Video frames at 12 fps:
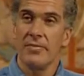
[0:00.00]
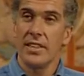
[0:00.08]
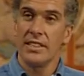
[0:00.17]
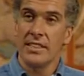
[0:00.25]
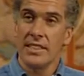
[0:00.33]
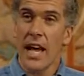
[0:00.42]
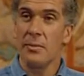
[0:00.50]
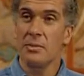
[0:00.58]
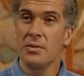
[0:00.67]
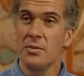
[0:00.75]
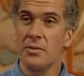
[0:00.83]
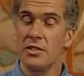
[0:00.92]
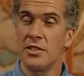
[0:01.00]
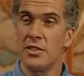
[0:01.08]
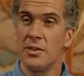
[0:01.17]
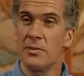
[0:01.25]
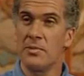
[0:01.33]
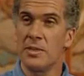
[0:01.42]
there's his absence from the
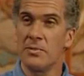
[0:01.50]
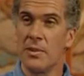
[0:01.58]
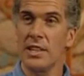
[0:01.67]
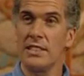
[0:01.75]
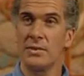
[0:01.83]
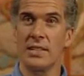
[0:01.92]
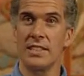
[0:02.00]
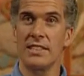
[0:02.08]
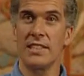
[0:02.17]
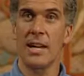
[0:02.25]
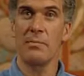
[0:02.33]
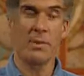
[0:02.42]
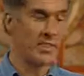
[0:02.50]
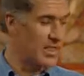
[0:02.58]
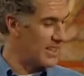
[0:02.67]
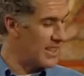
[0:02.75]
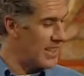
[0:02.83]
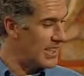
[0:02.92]
tomb, his presence with the
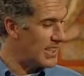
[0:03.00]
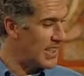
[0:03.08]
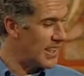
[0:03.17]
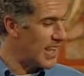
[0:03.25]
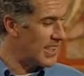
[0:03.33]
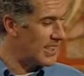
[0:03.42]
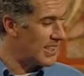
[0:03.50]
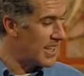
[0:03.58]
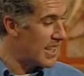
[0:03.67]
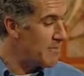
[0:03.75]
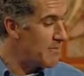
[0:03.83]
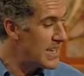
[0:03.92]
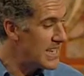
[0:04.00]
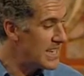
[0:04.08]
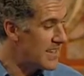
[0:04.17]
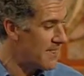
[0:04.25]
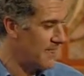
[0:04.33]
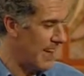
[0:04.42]
disciples. Then there's the
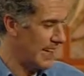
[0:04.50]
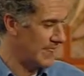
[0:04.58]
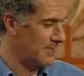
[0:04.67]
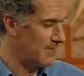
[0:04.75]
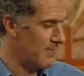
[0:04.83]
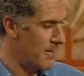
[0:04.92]
immediate effect,